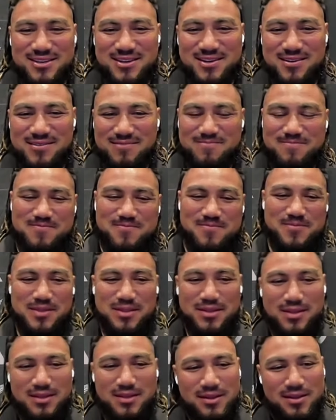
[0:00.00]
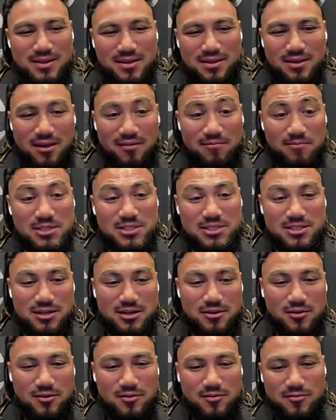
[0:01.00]
um, I've missed a
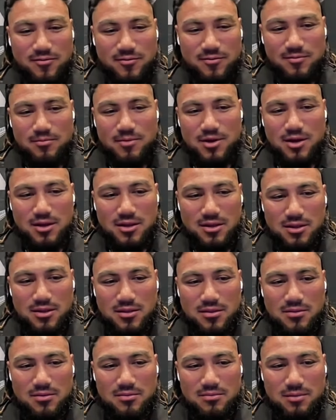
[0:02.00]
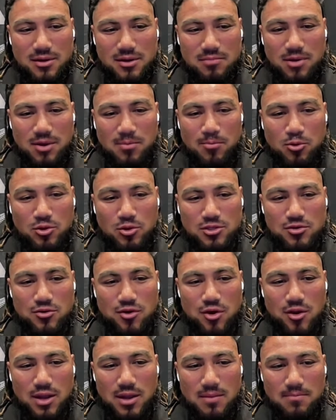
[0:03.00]
lot of my, my, my boys
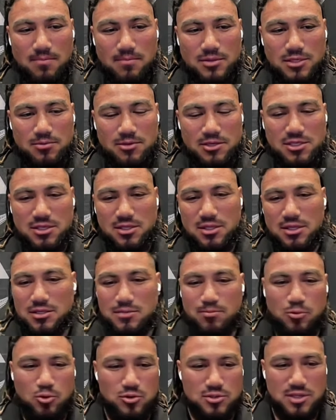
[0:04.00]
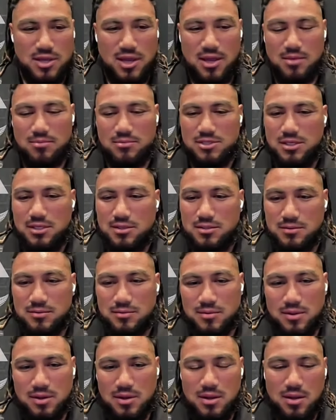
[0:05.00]
growing up, especially their sports games. And
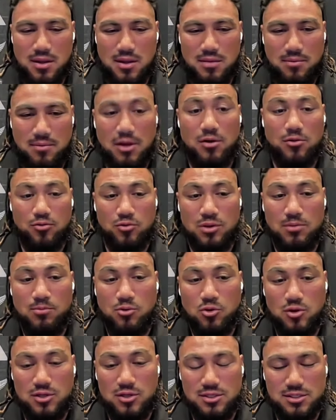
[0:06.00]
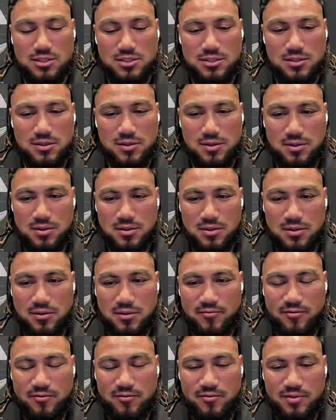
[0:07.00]
um, I got three boys,
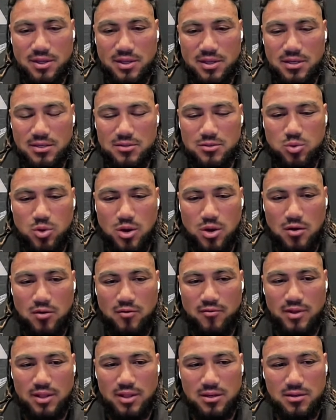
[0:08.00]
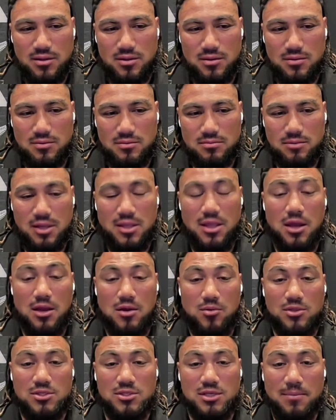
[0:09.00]
15, 12, and my younger
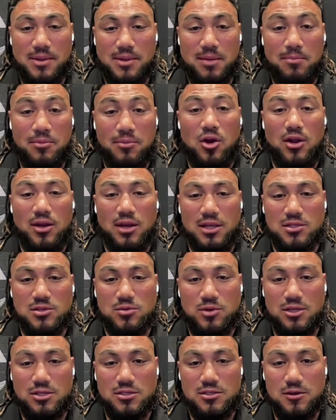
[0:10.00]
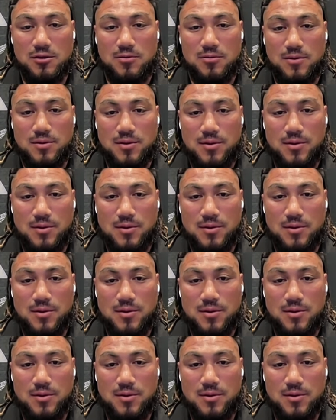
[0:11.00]
one's coming up nine next week. So